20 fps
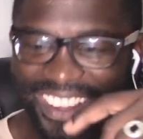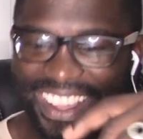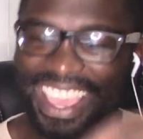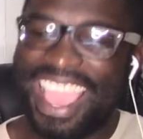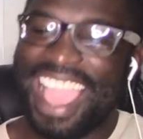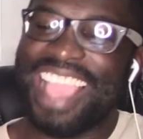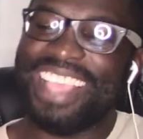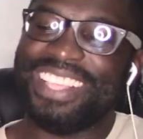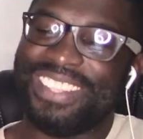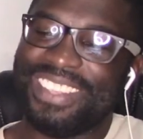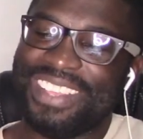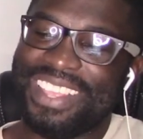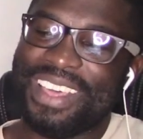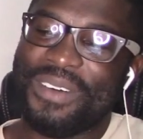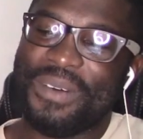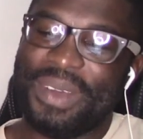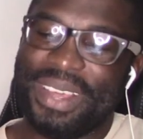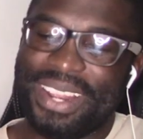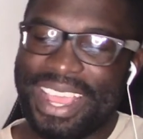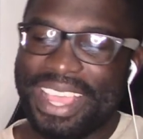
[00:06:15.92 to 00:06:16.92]
Okay, I saw
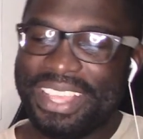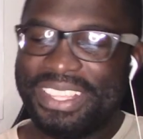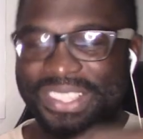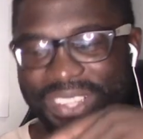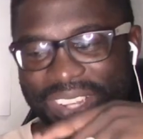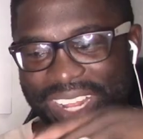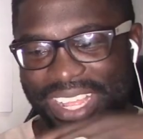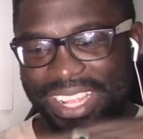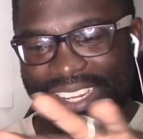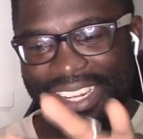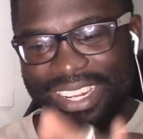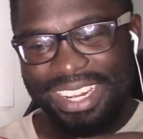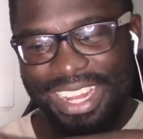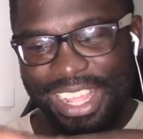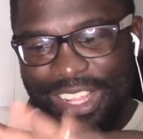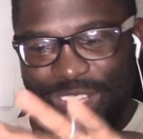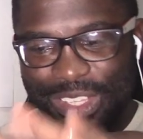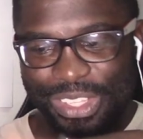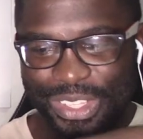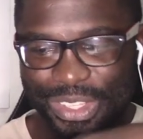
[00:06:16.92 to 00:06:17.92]
that one.
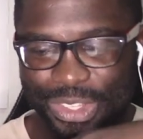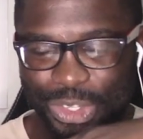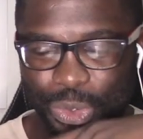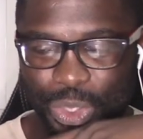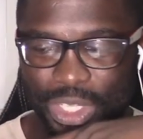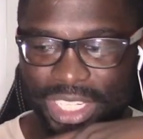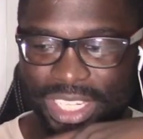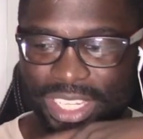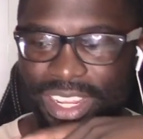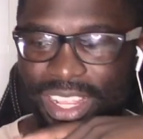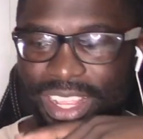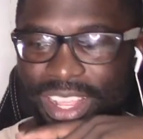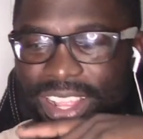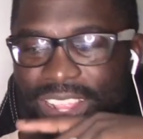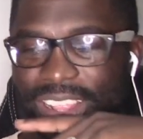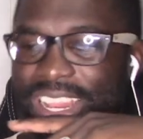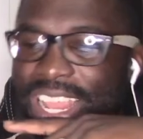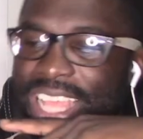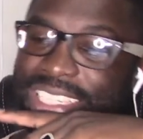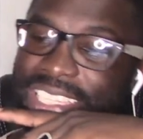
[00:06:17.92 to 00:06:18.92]
That switching.
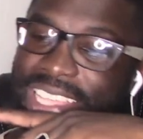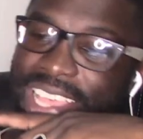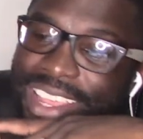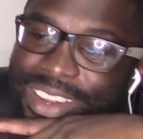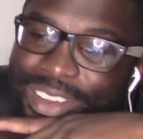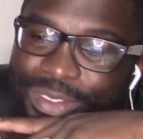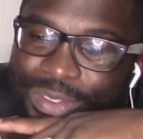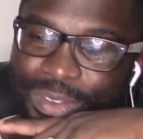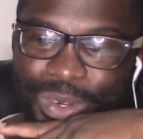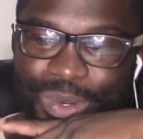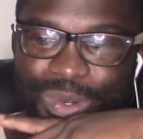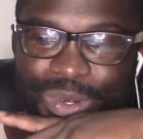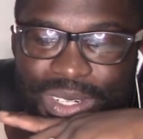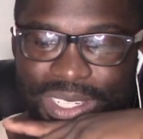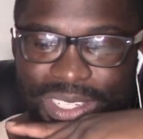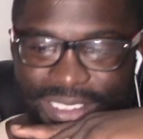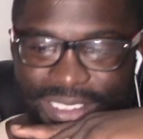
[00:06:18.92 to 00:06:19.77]
That's kind of cool.